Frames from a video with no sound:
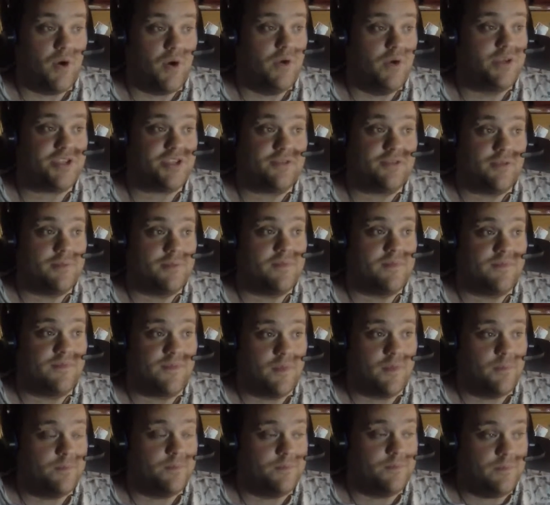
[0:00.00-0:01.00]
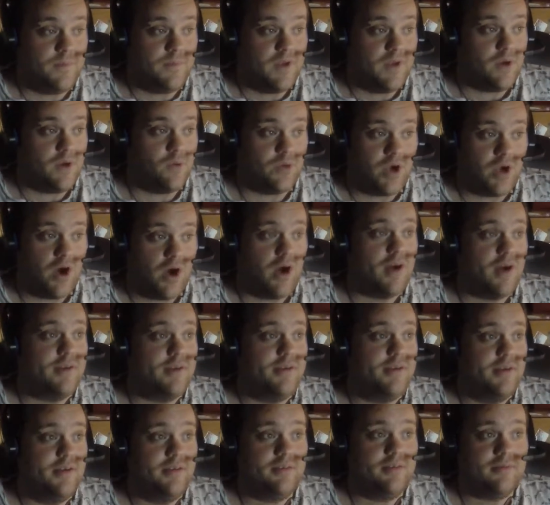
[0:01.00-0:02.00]
from
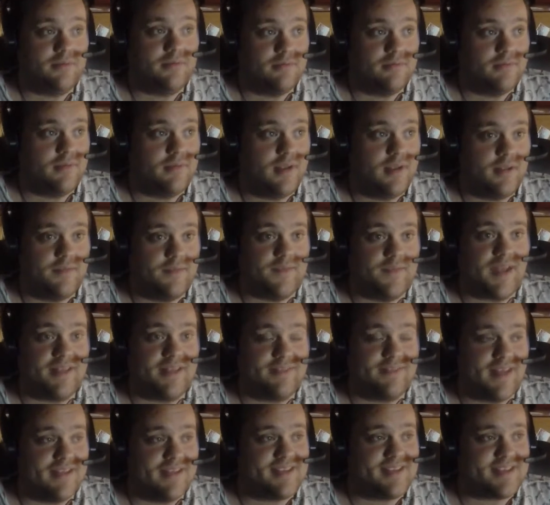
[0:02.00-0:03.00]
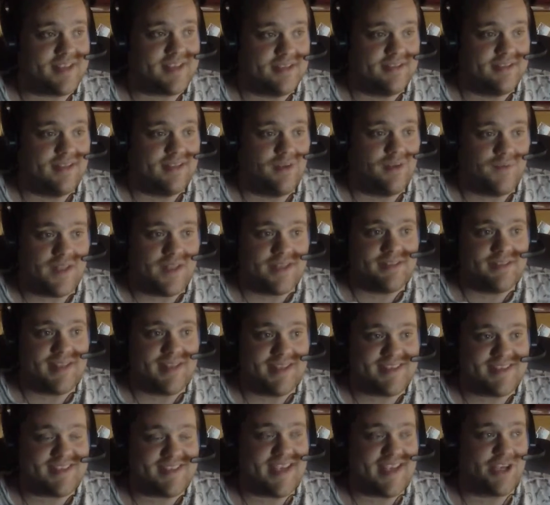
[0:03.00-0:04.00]
God, and that's
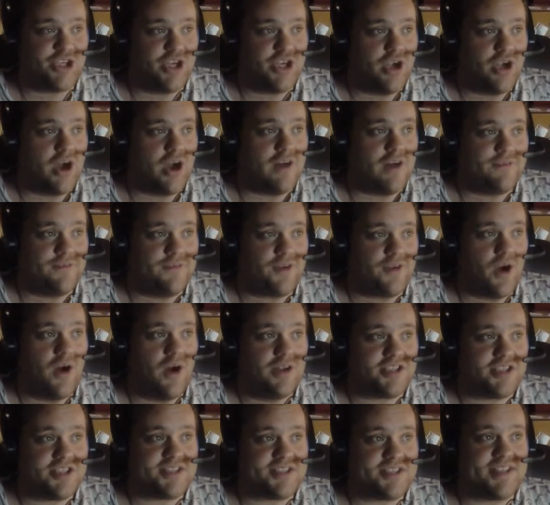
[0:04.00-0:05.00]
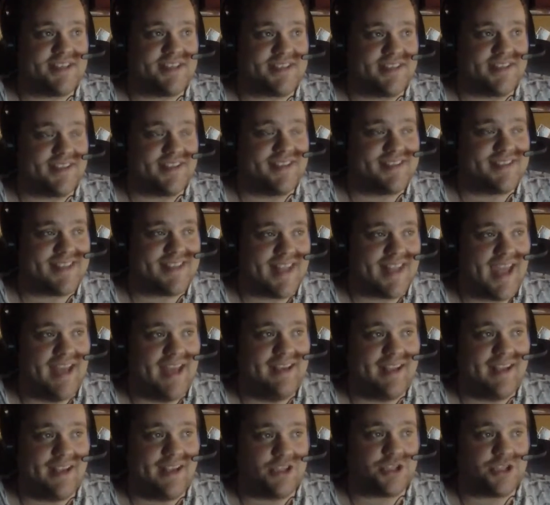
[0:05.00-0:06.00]
that sectioning off of consciousness and things of that
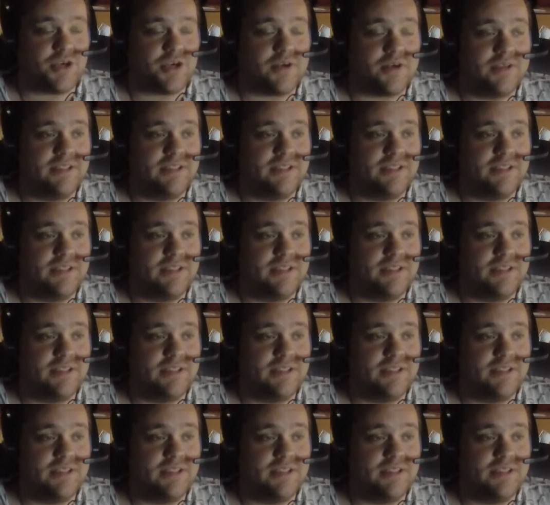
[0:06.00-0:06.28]
nature,